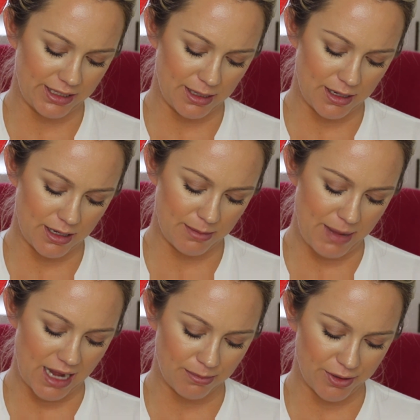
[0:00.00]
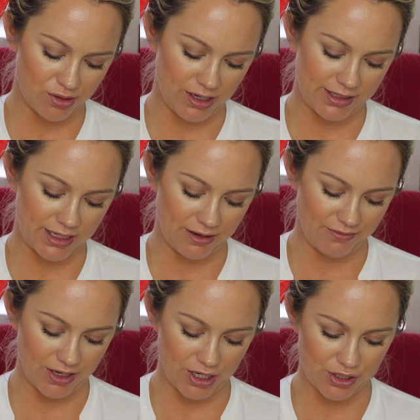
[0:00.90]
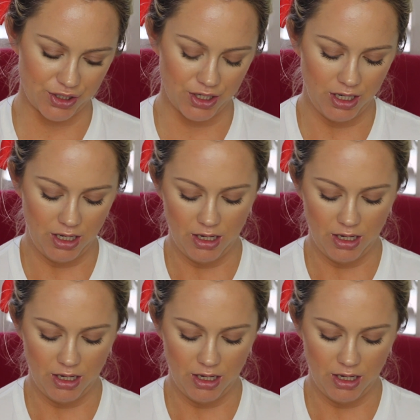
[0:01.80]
It's a MAC Mineralized Skin Finish.